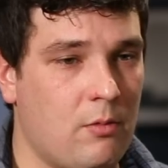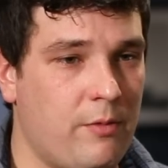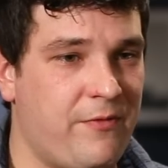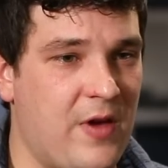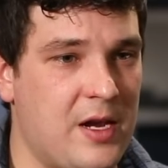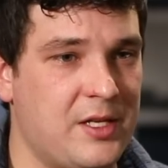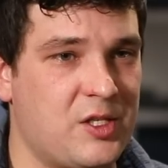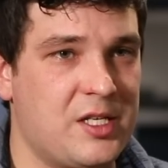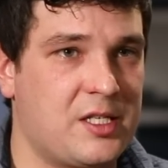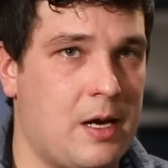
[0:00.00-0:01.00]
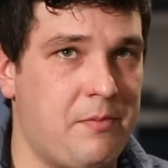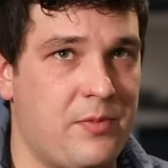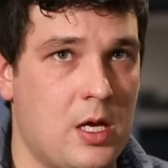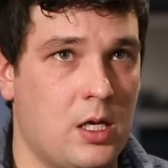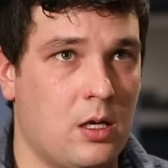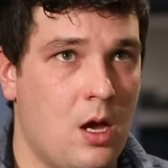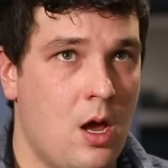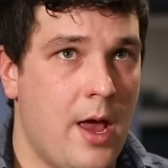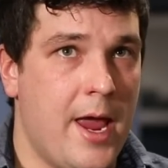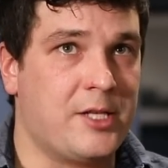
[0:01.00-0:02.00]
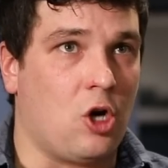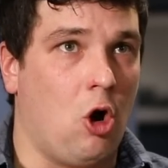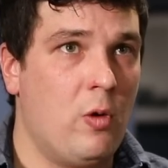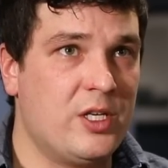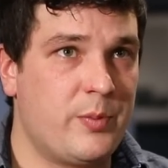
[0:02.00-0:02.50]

Fitness is something, it's always